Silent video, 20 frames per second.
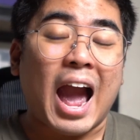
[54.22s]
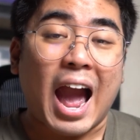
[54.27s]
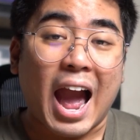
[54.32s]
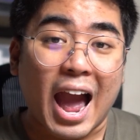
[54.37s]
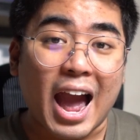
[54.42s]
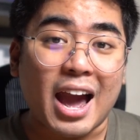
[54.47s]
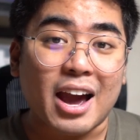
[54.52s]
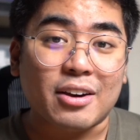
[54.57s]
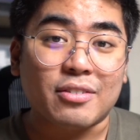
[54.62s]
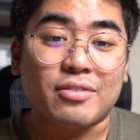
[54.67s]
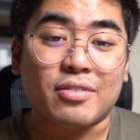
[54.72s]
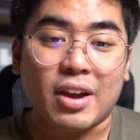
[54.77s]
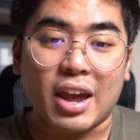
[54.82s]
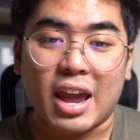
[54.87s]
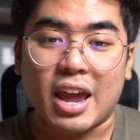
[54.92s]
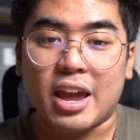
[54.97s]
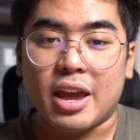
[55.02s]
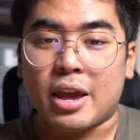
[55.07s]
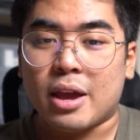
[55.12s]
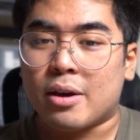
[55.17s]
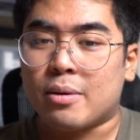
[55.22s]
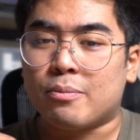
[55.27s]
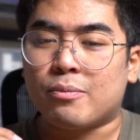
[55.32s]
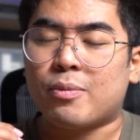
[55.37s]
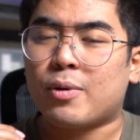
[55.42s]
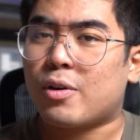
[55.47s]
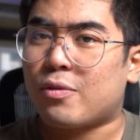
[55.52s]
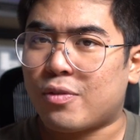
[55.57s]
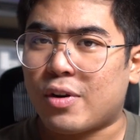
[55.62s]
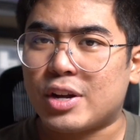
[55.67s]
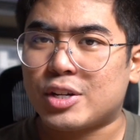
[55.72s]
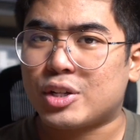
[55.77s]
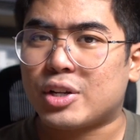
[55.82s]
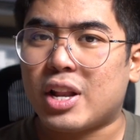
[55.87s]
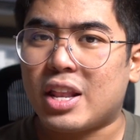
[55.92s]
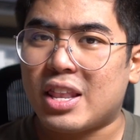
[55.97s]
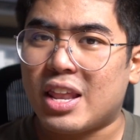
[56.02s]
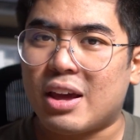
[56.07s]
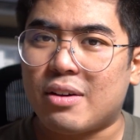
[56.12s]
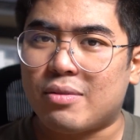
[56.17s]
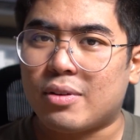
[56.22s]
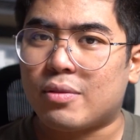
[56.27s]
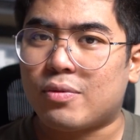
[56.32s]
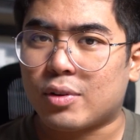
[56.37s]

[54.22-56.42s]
have a professional level